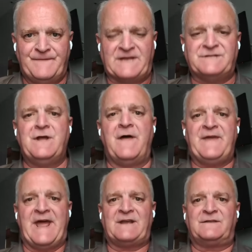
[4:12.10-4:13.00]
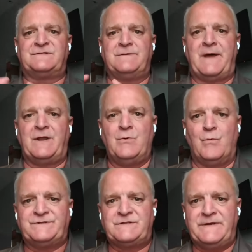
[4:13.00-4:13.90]
That is not the act of somebody who
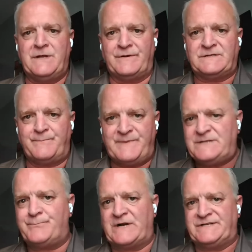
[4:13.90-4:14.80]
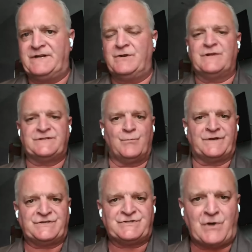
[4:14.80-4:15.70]
wants to be known as a peace president, who doesn't want
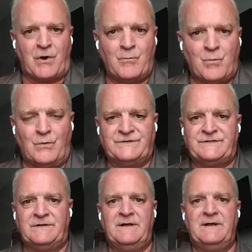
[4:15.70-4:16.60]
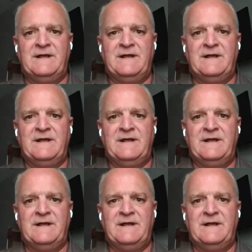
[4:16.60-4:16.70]
to start wars.